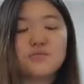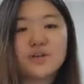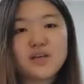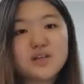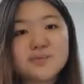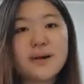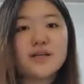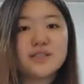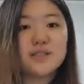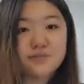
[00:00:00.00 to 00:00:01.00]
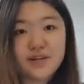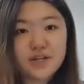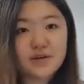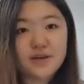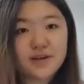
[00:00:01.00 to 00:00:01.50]
Please pause this
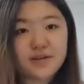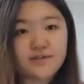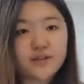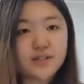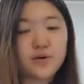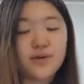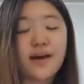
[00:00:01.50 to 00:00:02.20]
video here if you don't